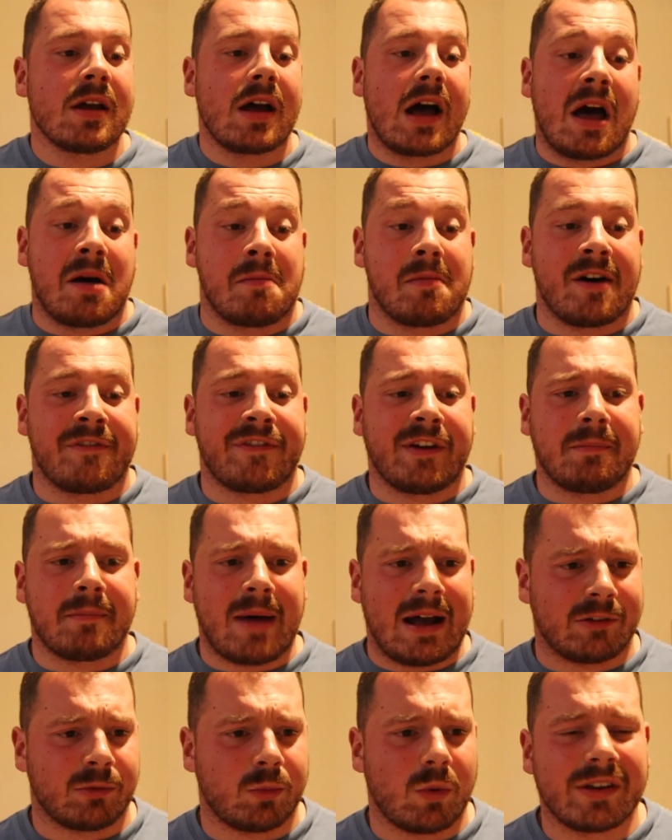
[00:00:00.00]
I think
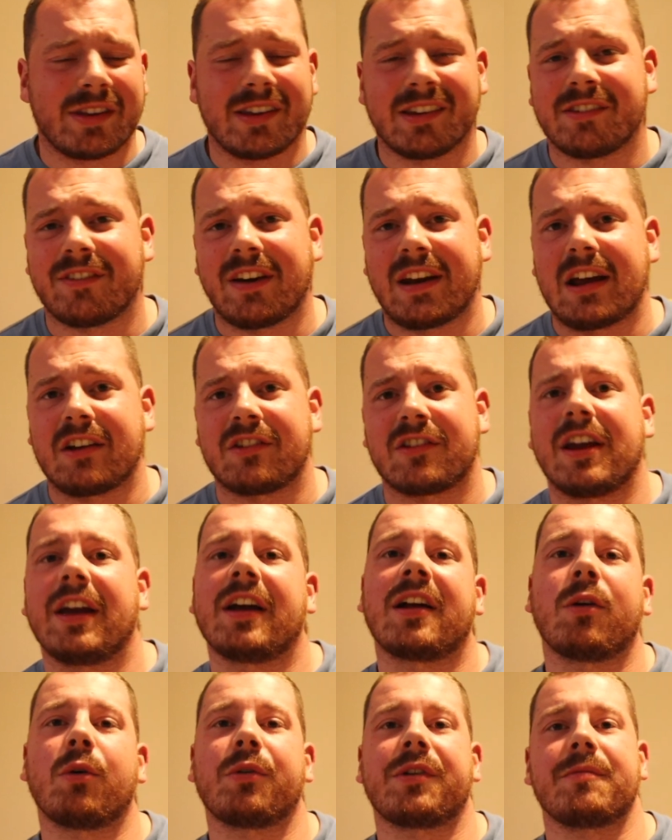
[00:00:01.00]
Max won this event actually.
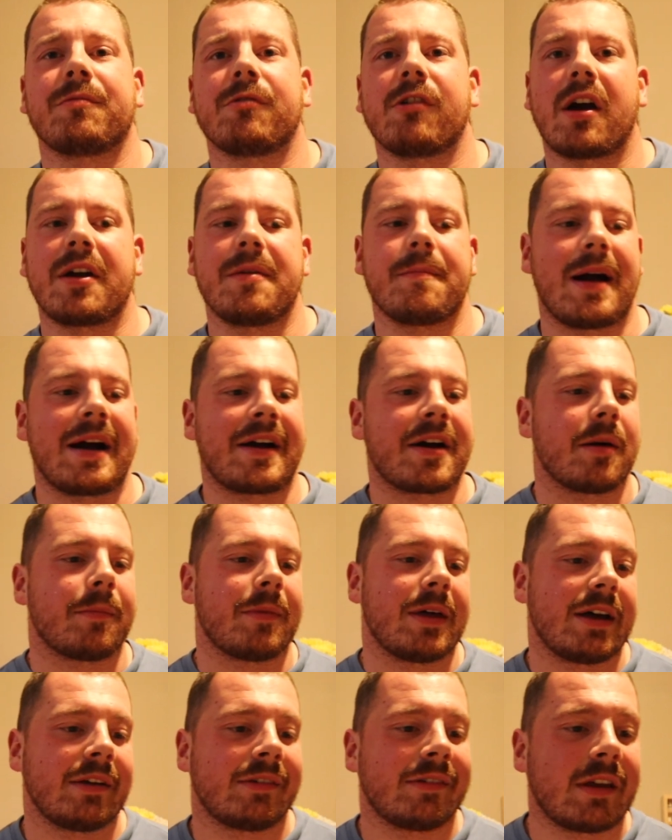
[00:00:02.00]
It clawed him right back up
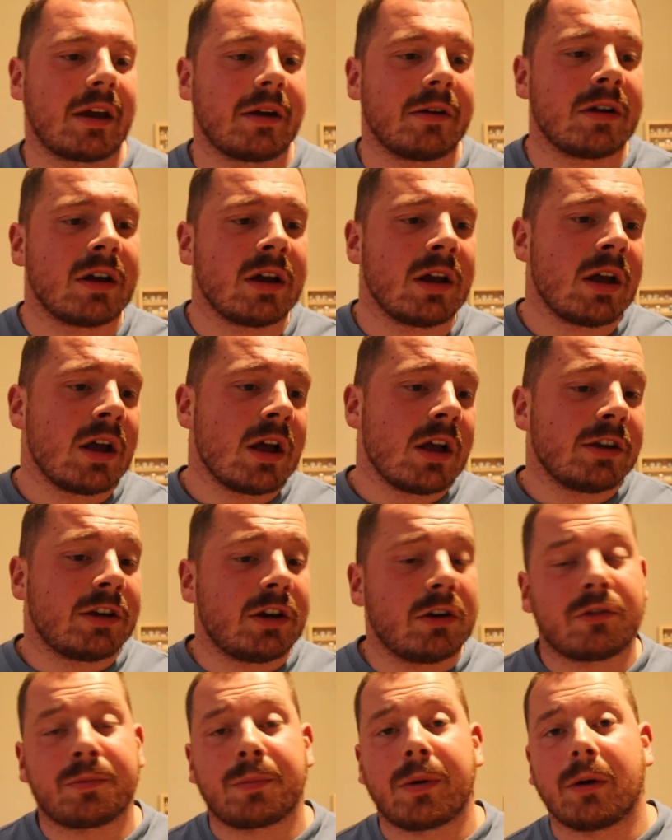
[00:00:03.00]
there, so
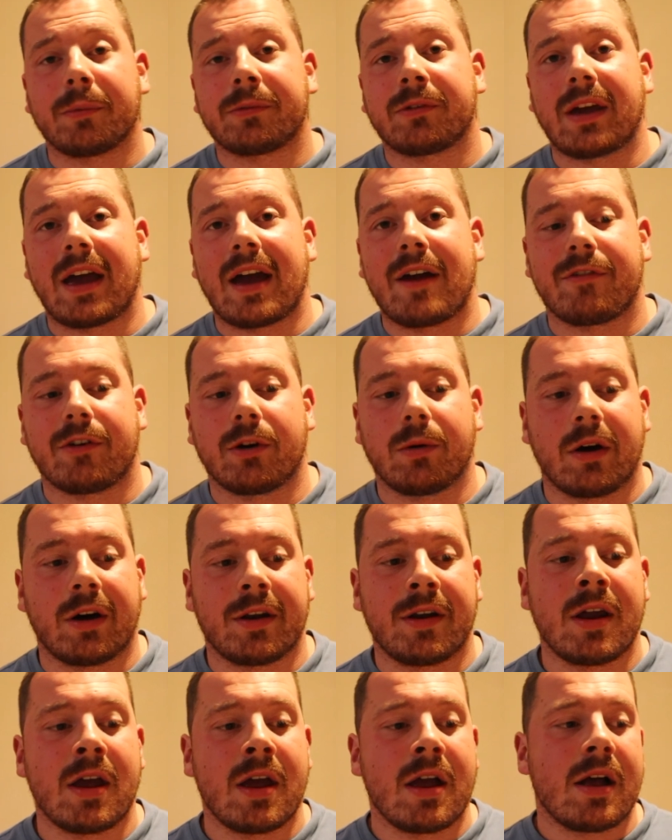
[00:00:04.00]
huge props to
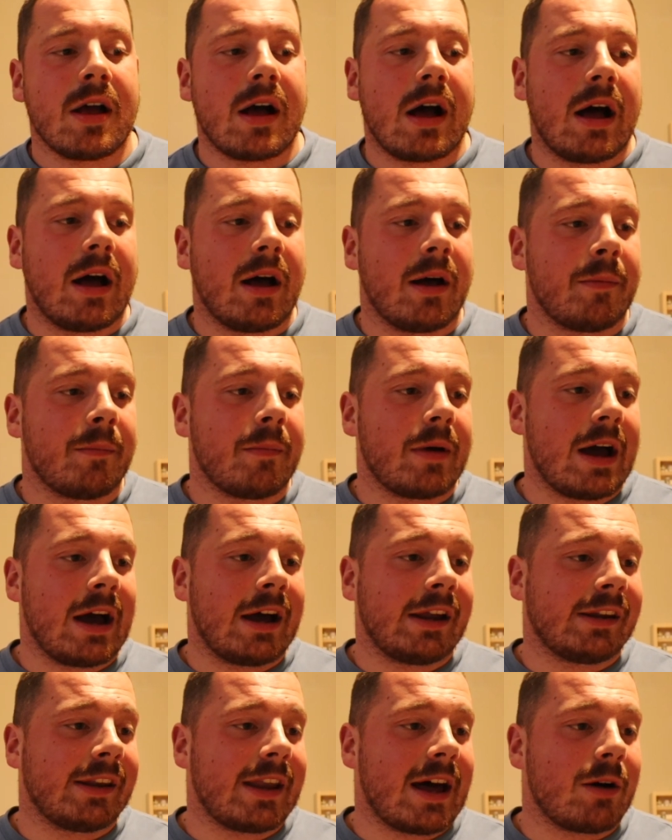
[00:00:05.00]
everyone.
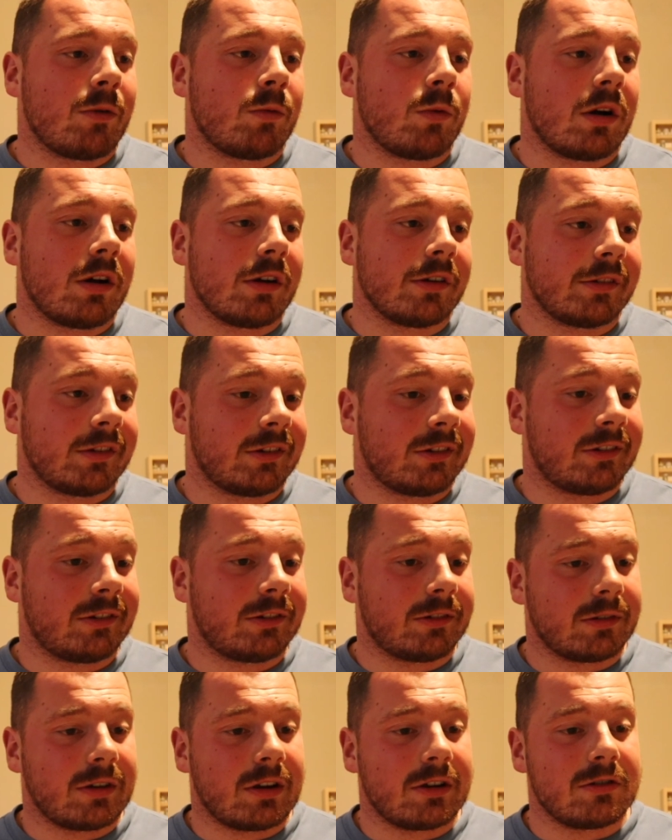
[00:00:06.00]
And that
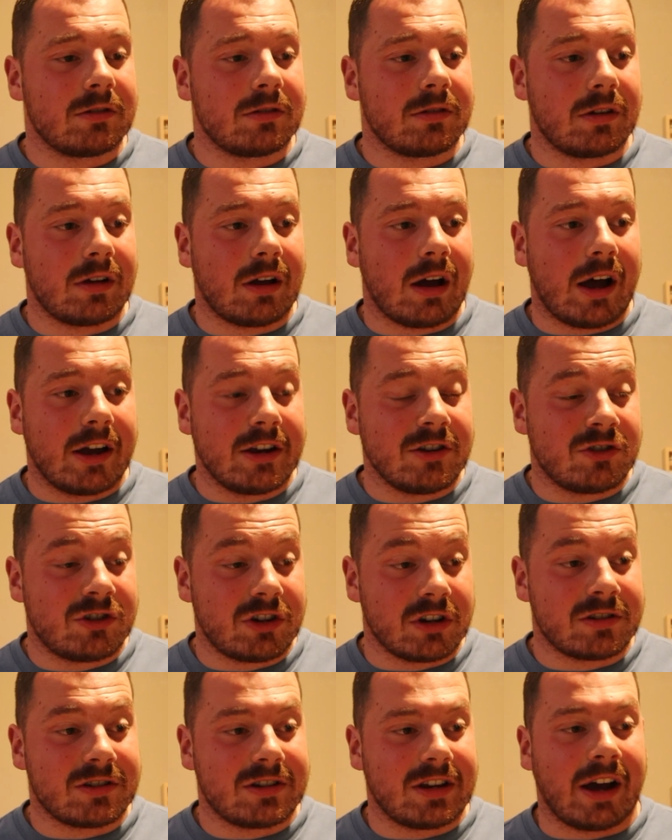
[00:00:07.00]
was, I
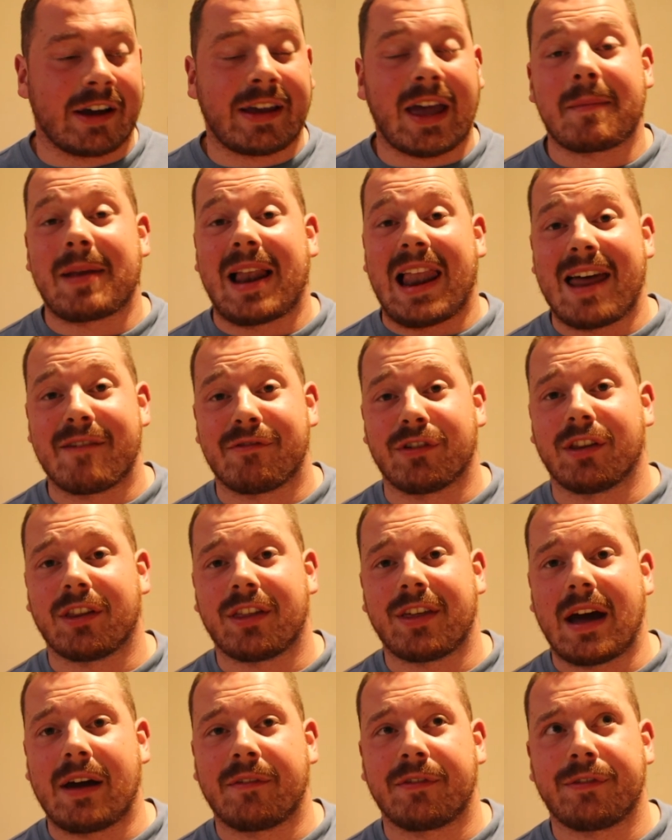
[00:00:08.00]
came
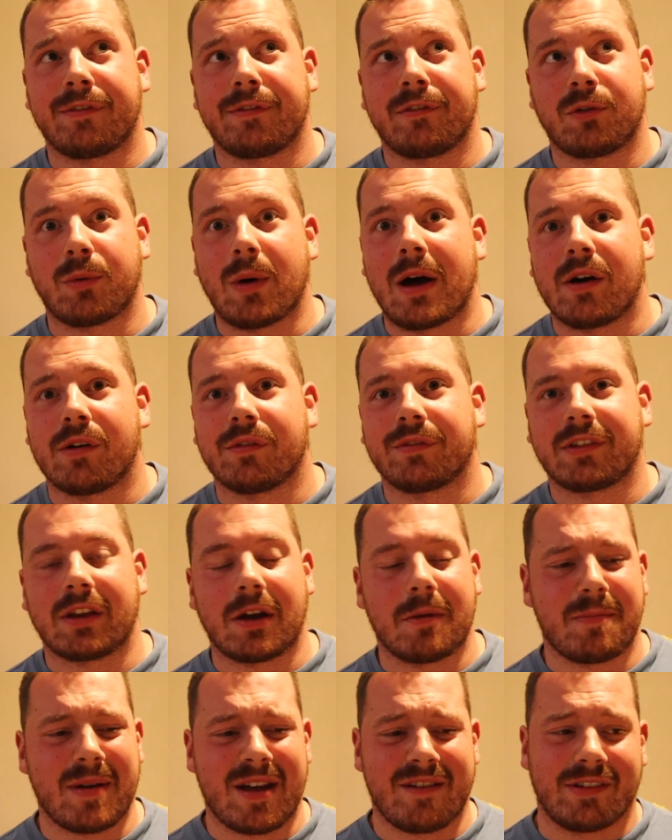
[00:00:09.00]
11th out of 12,
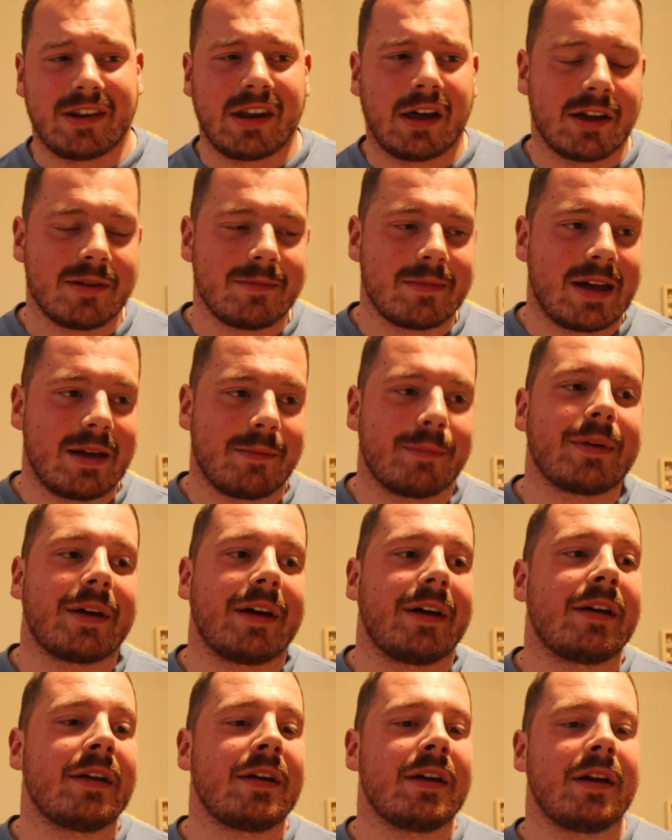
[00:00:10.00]
so a bit of a nightmare,
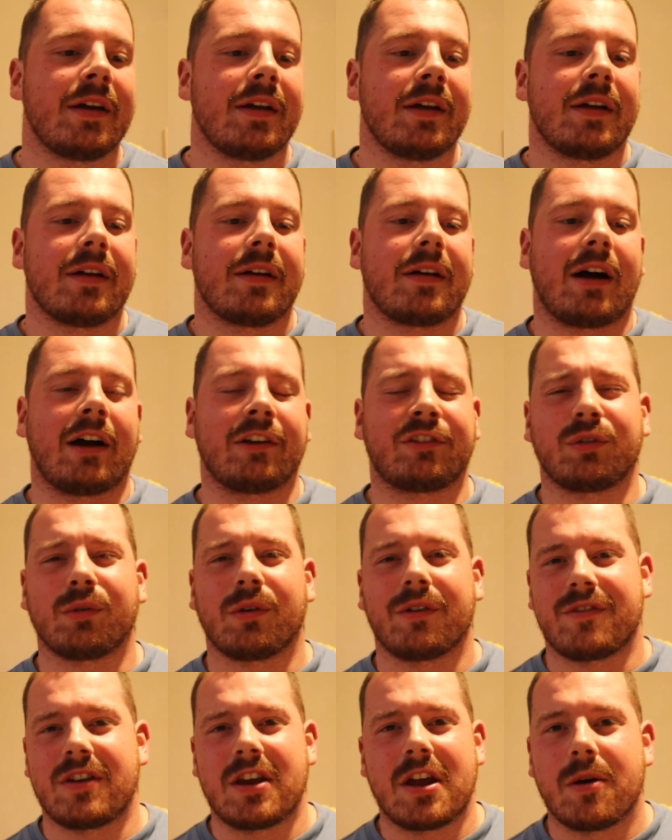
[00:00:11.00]
but I
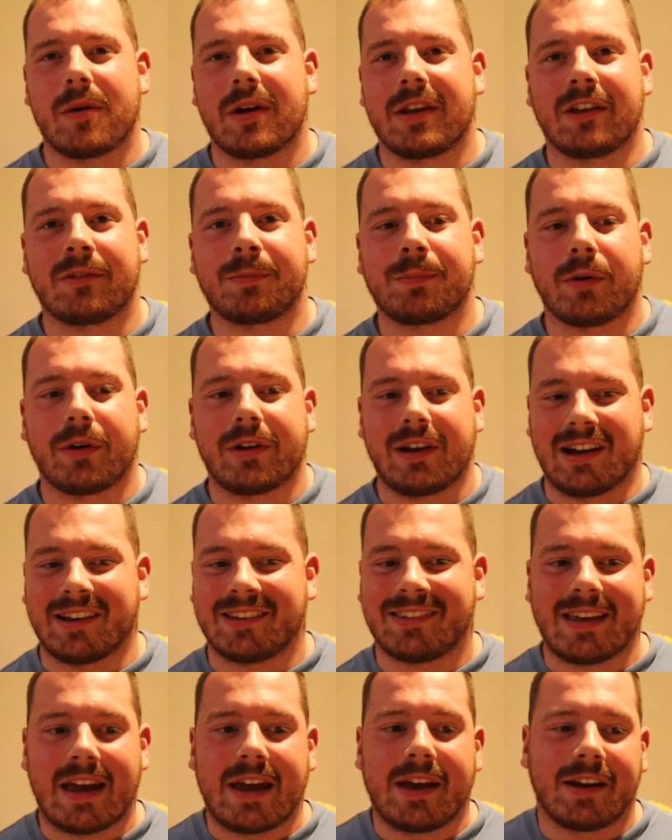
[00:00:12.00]
sort of knew at this point, like I
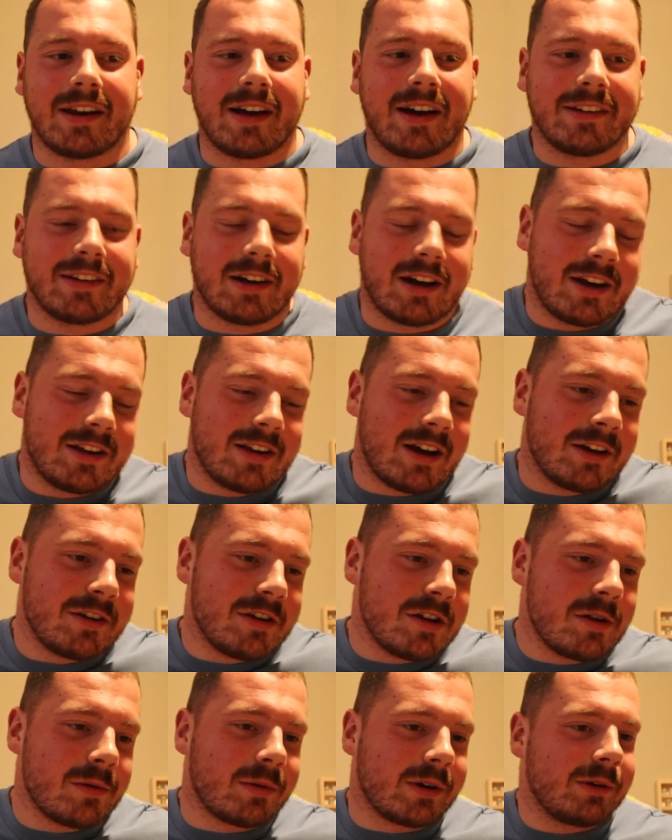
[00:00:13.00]
say, I
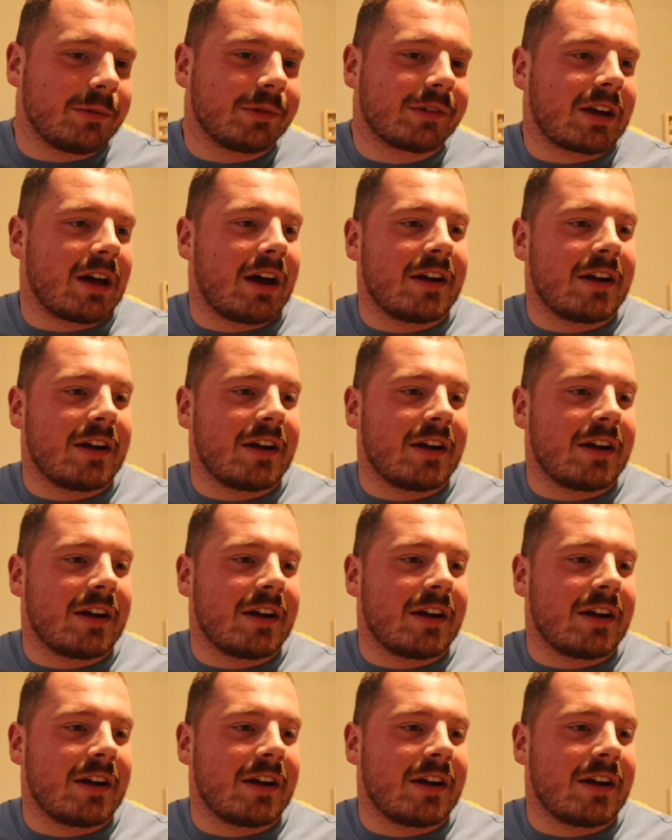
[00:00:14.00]
knew what it was.